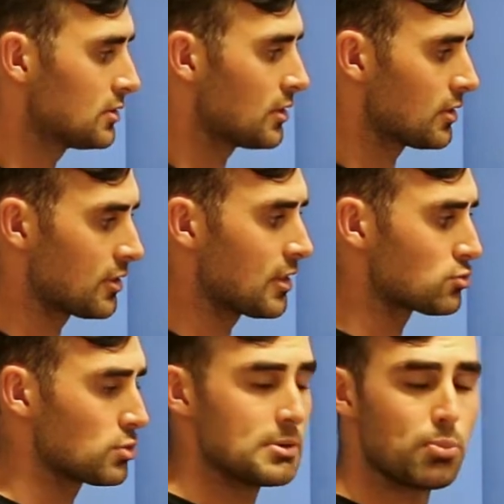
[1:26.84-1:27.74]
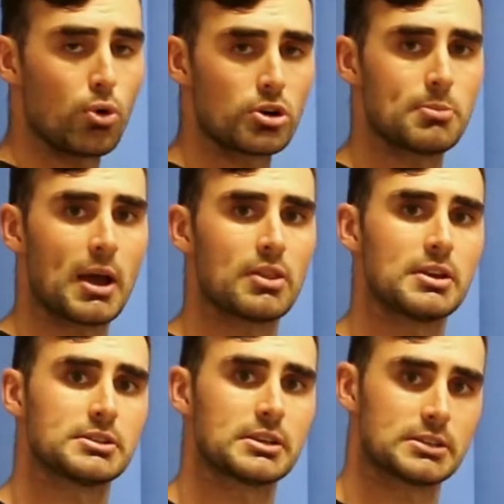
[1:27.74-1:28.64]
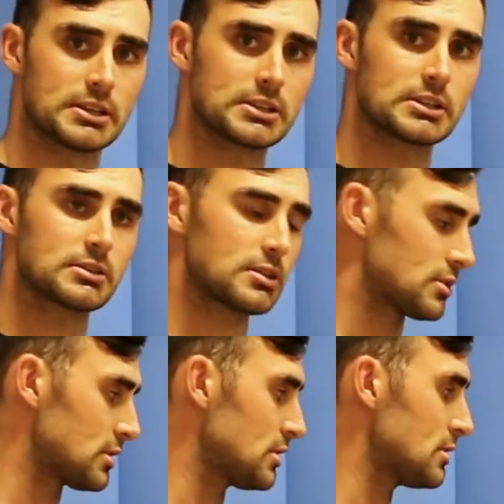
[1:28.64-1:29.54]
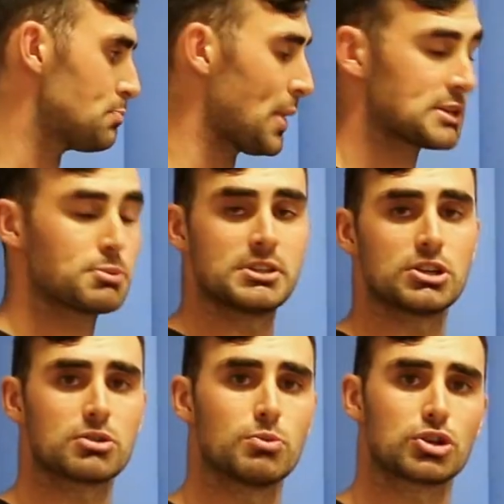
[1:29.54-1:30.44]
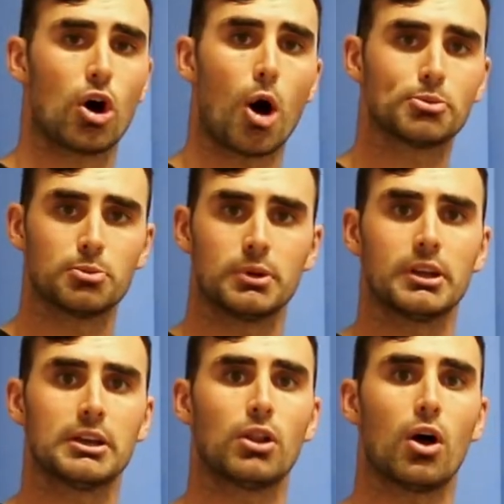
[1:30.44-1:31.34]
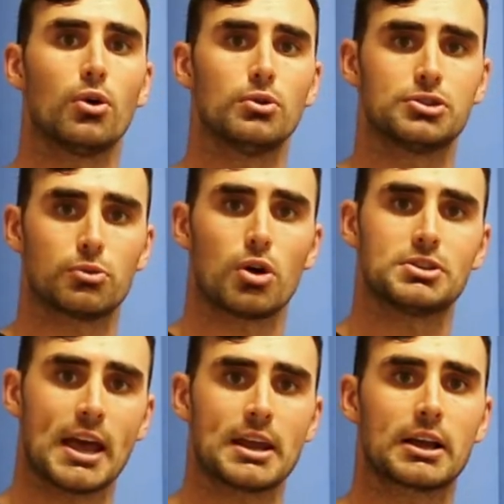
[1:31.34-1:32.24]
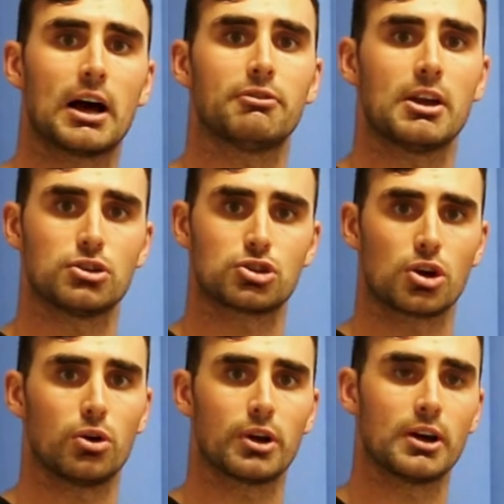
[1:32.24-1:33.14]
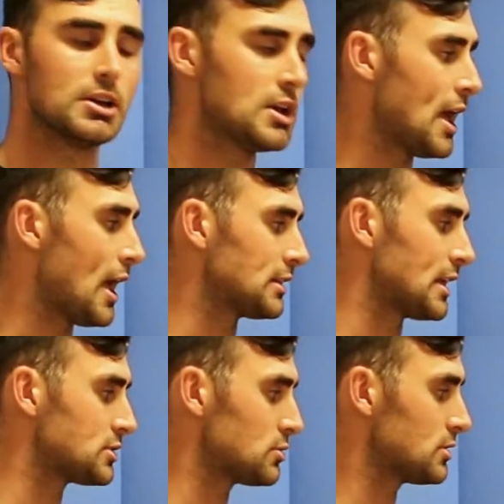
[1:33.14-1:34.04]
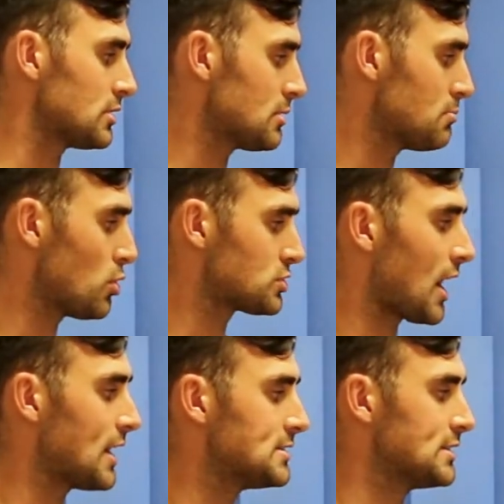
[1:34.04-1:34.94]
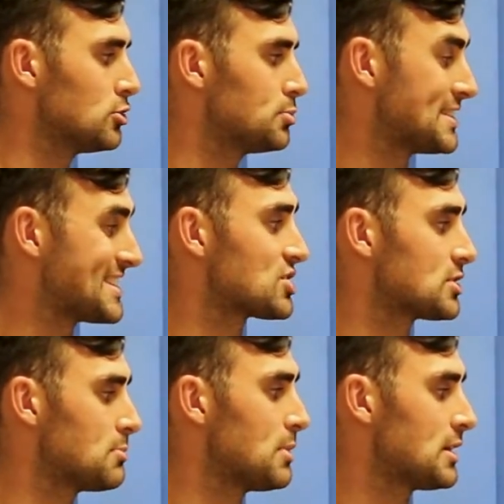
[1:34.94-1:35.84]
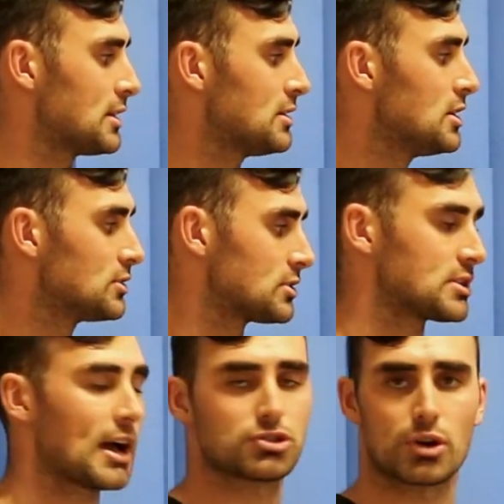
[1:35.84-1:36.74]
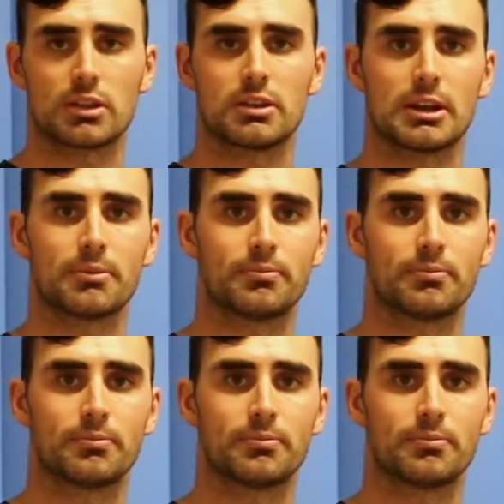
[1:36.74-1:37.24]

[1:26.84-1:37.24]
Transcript: The thing that's really important about this is the best position which optimally loads your rotator cuff and your shoulder and gets you in the most ideal position to be in to start strengthening.